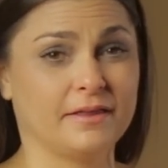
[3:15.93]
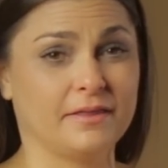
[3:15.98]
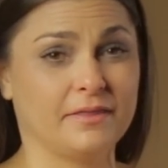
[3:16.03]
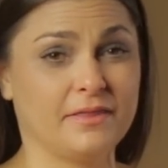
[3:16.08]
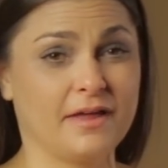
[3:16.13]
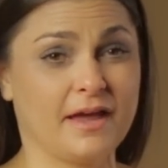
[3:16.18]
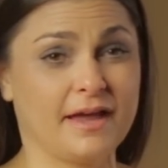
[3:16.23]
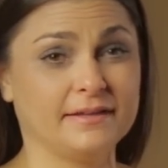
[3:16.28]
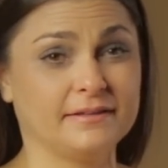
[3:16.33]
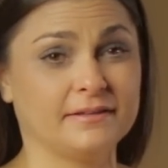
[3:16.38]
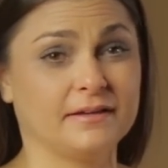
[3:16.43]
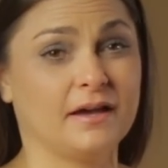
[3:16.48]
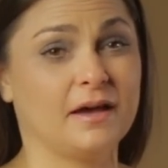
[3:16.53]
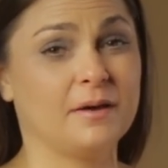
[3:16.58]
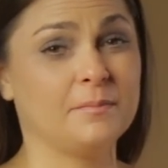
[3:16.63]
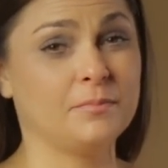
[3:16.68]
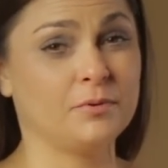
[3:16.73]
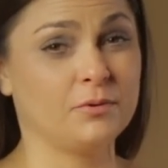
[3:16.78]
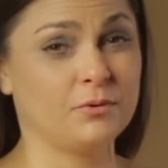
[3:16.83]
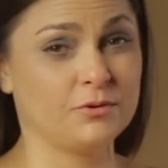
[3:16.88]
that
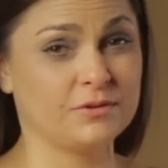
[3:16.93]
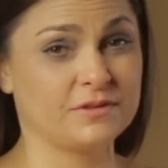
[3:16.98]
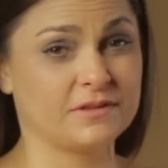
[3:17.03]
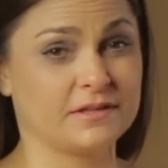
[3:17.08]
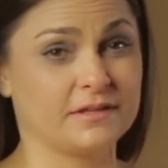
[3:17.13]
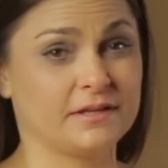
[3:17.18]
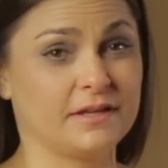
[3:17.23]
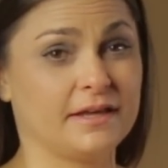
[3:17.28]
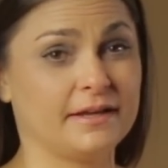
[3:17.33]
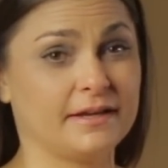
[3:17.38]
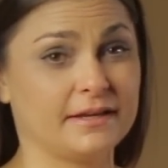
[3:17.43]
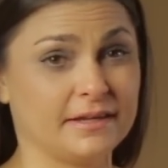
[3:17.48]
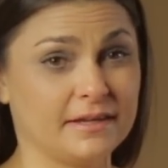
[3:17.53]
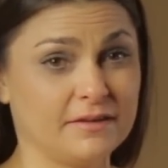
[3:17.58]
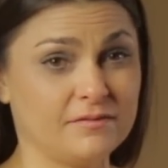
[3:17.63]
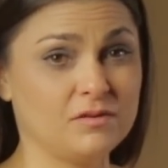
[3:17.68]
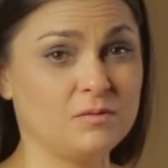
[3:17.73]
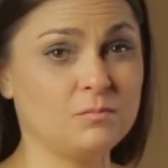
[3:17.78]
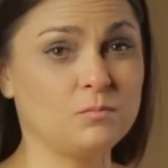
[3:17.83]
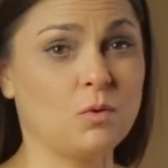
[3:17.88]
a person at a
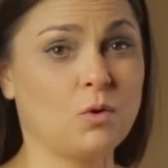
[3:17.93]
given